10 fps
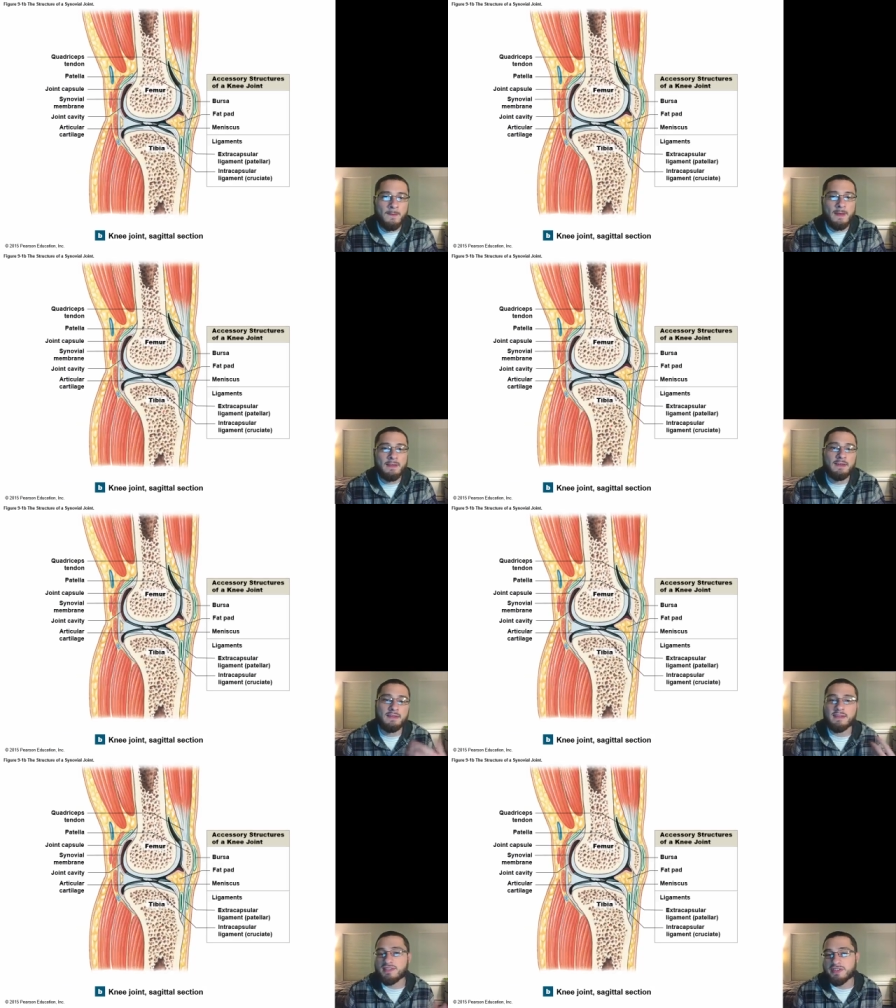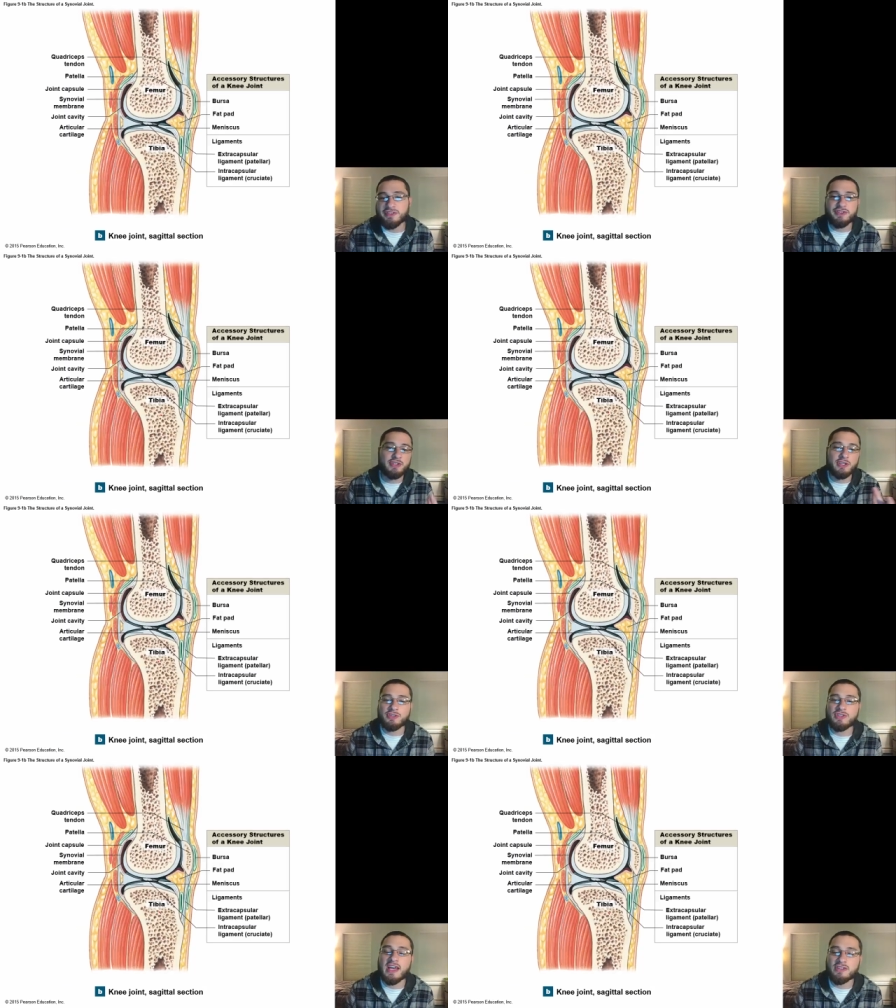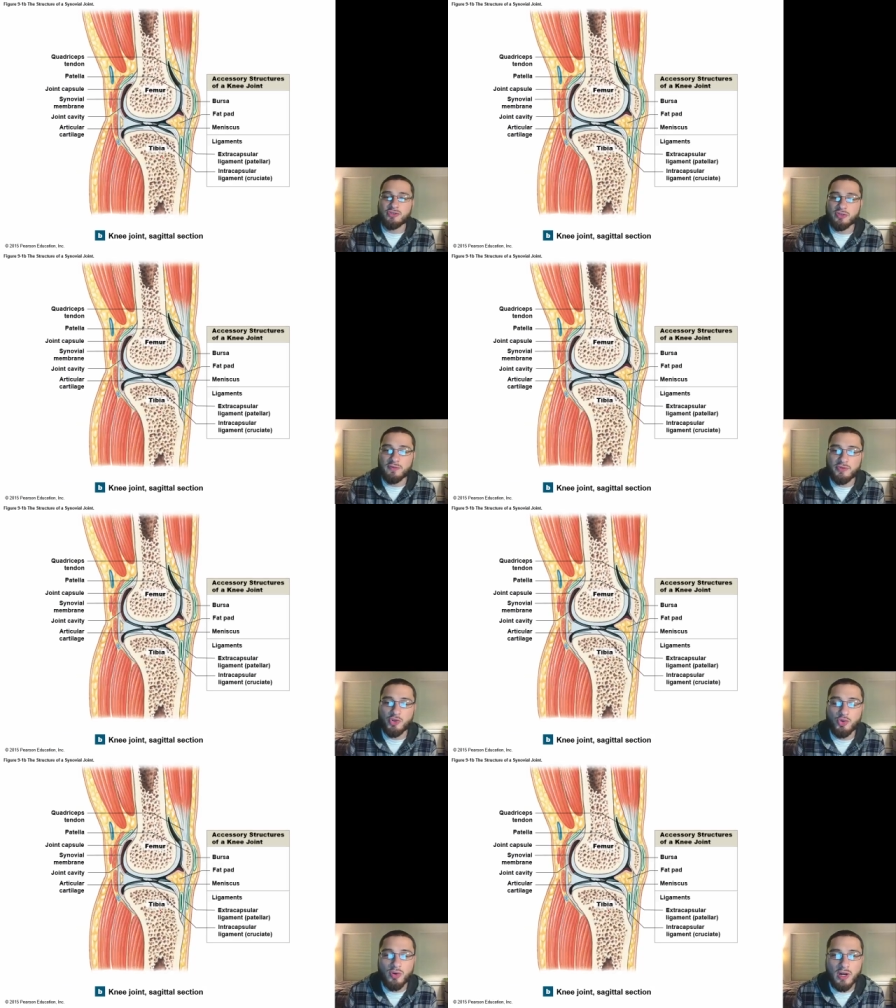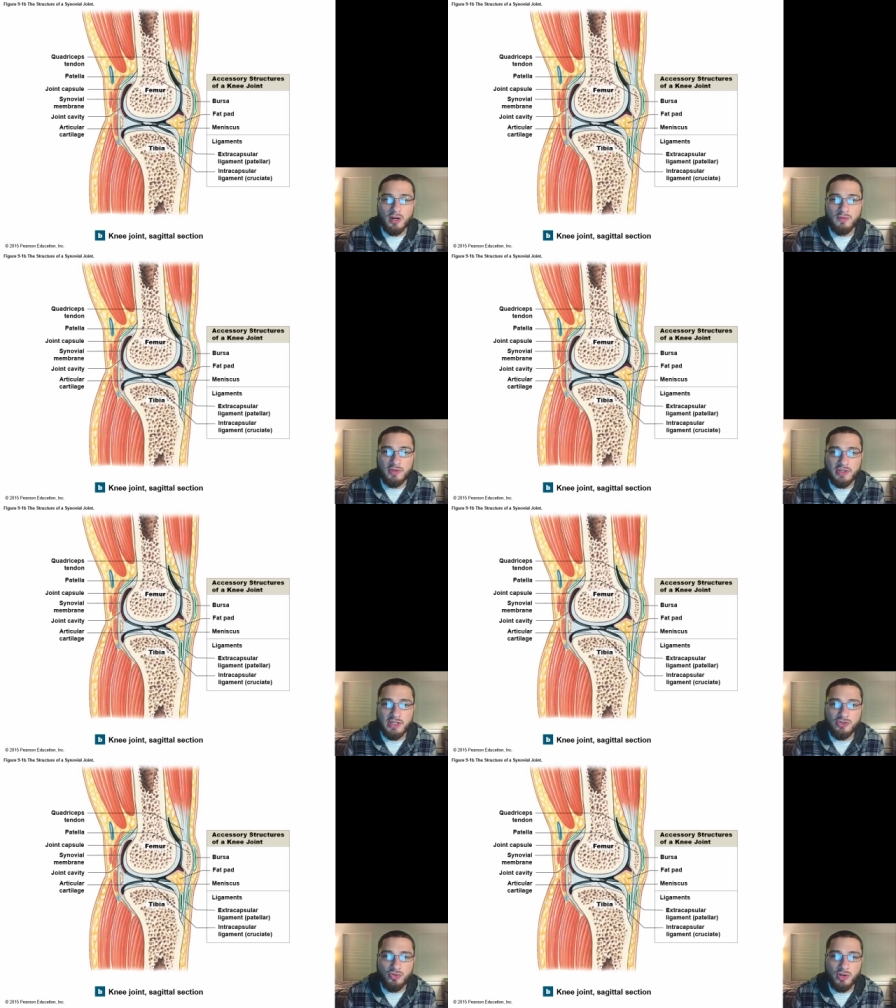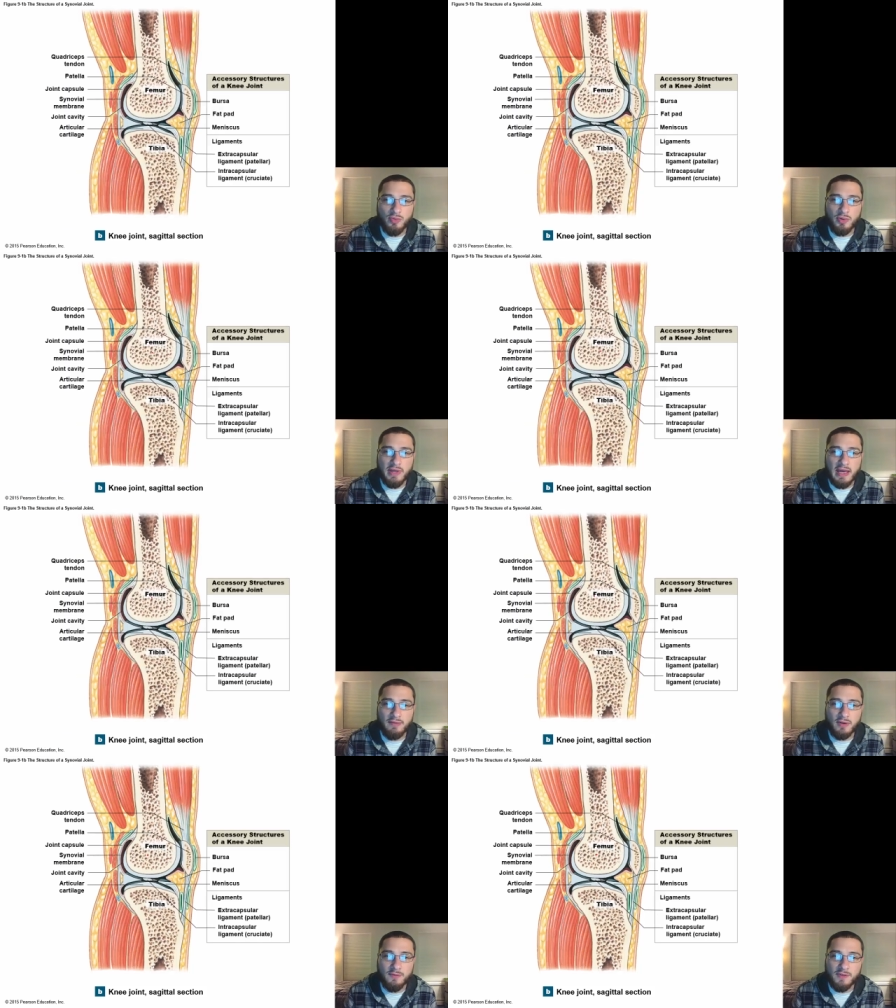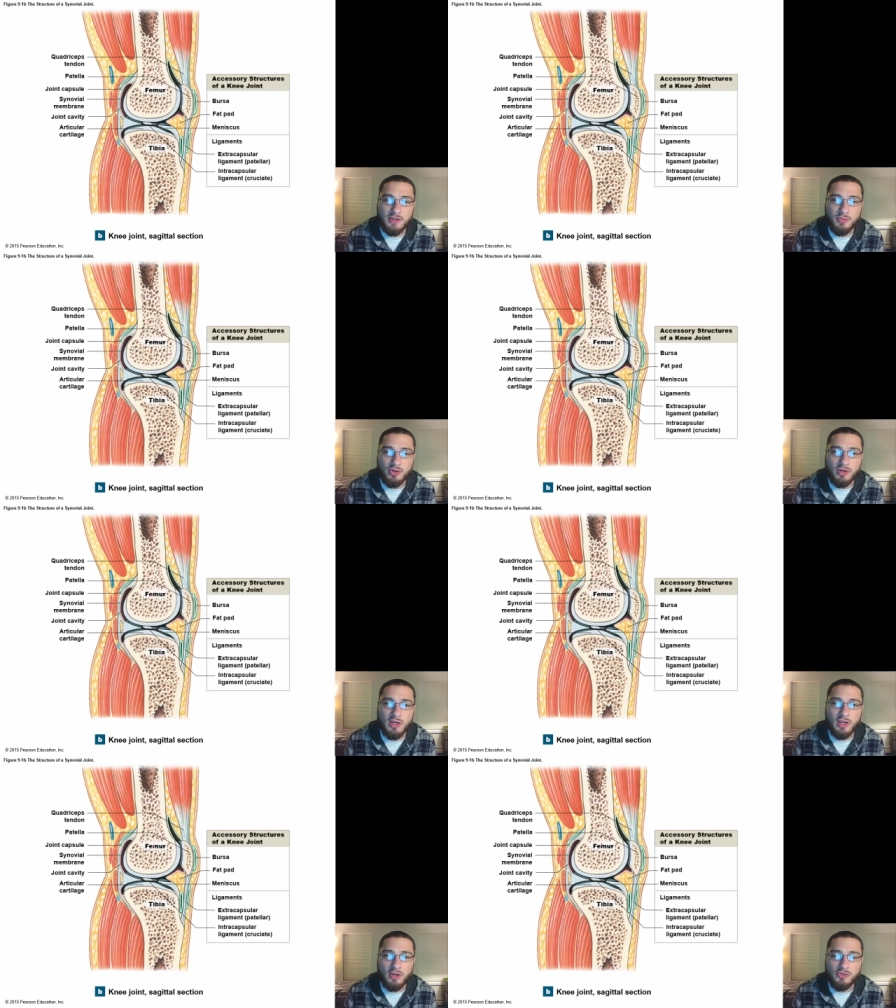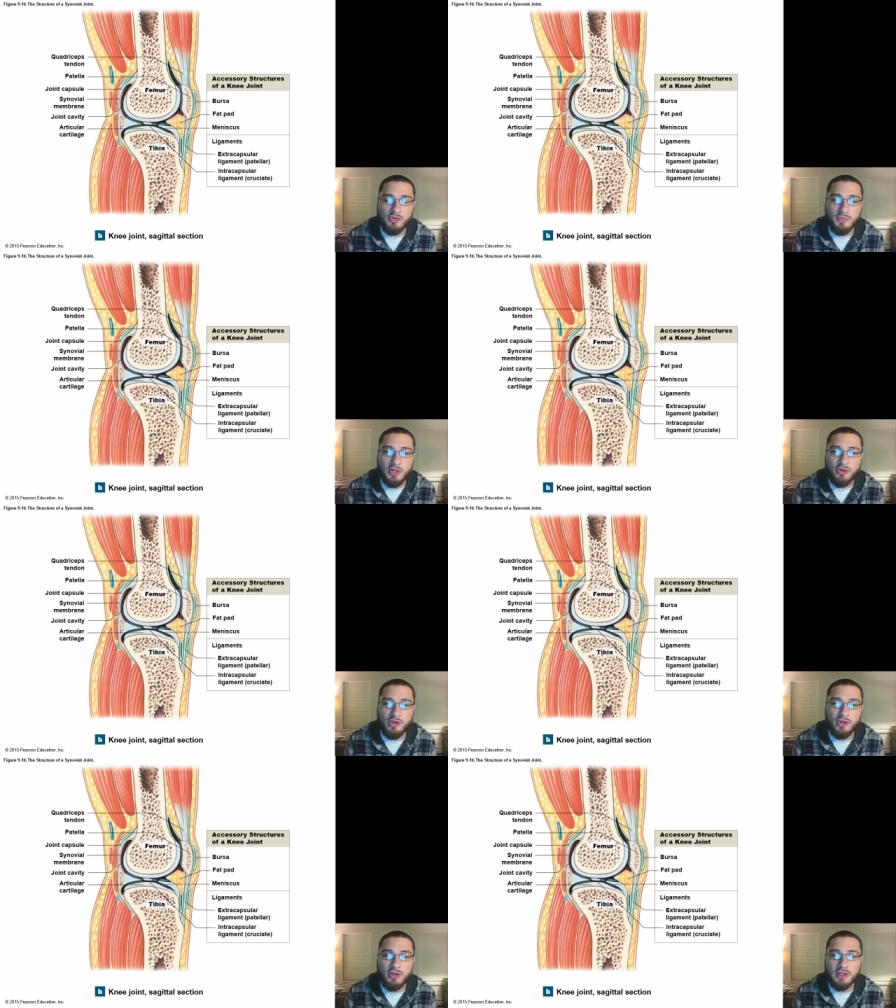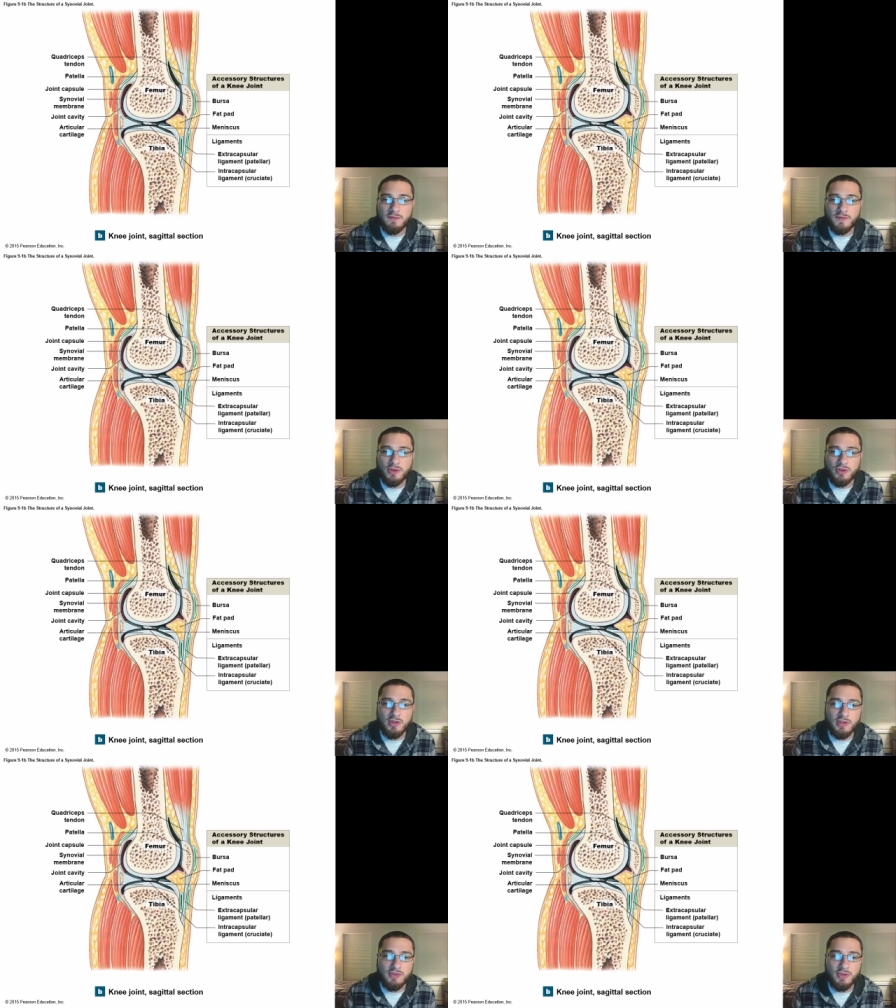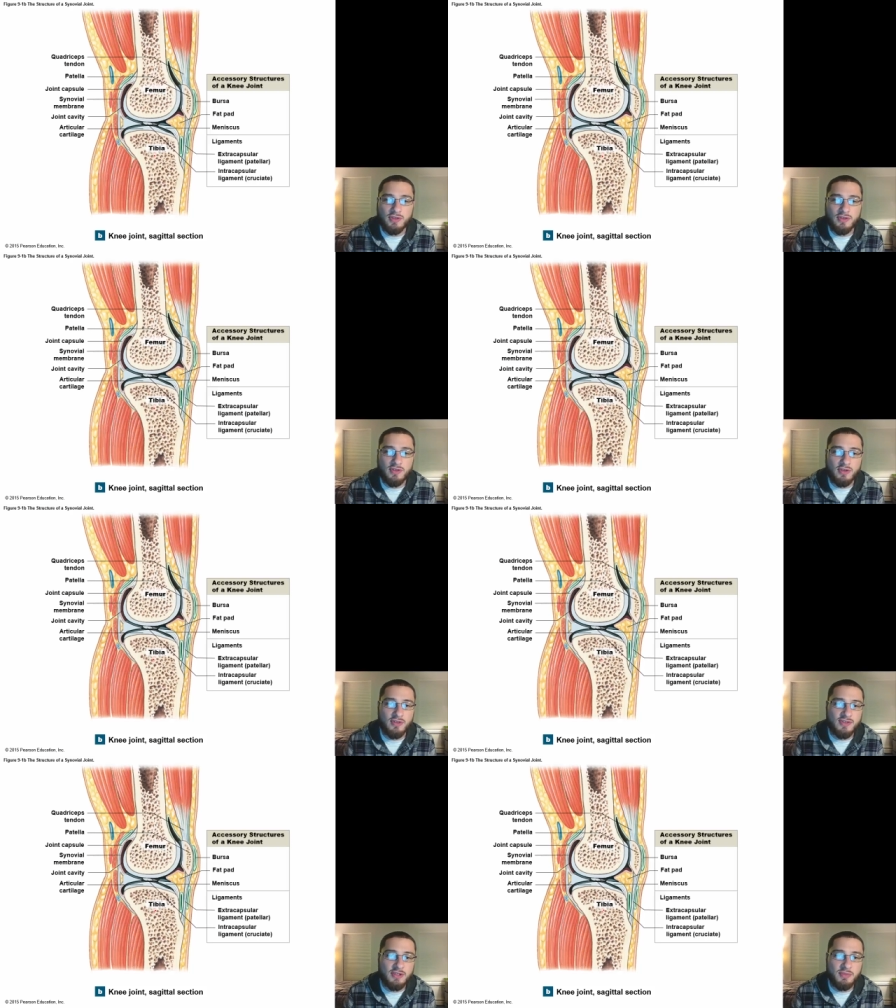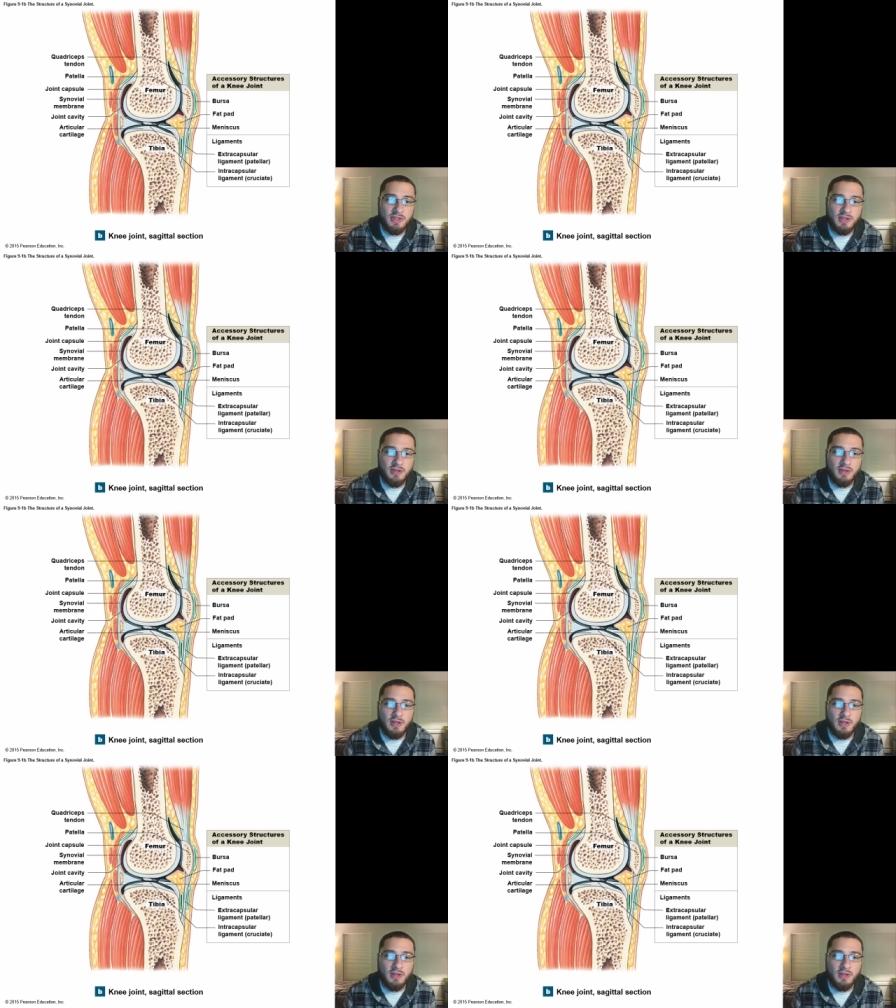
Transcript: And then this is a sagittal view of a knee joint, where we have our femur superior, inferior is our tibia,